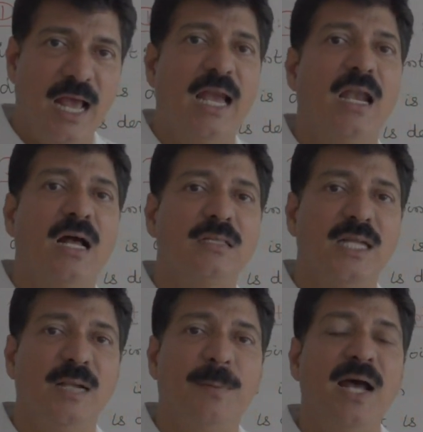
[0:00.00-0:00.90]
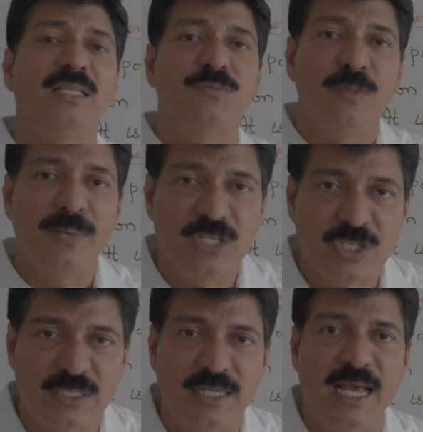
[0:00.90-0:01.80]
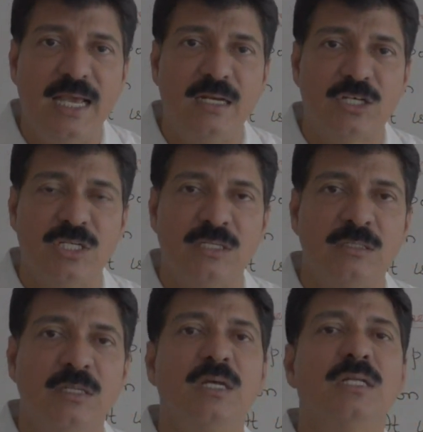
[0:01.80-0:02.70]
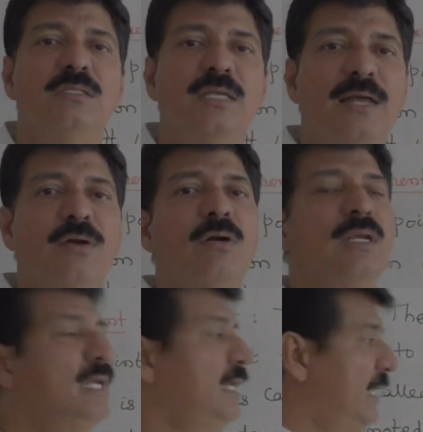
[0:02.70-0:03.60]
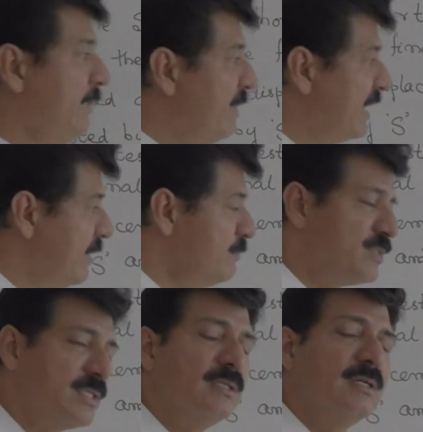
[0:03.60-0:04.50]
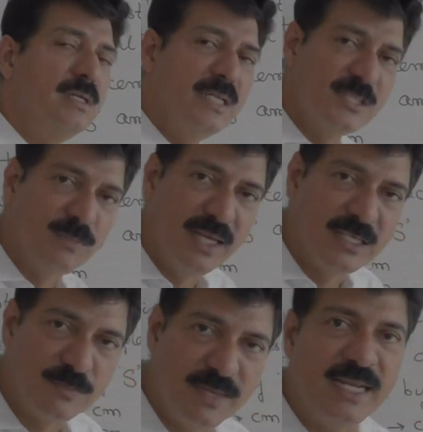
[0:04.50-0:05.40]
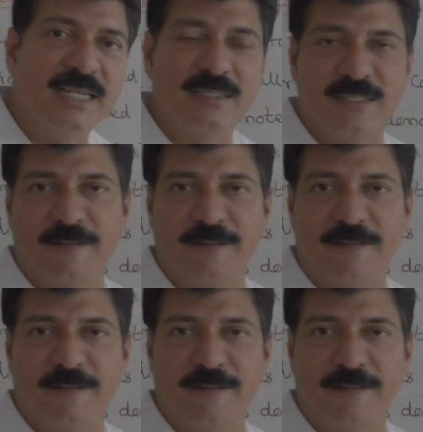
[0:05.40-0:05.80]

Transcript: Along that path, if you mention the direction, then only it becomes displacement.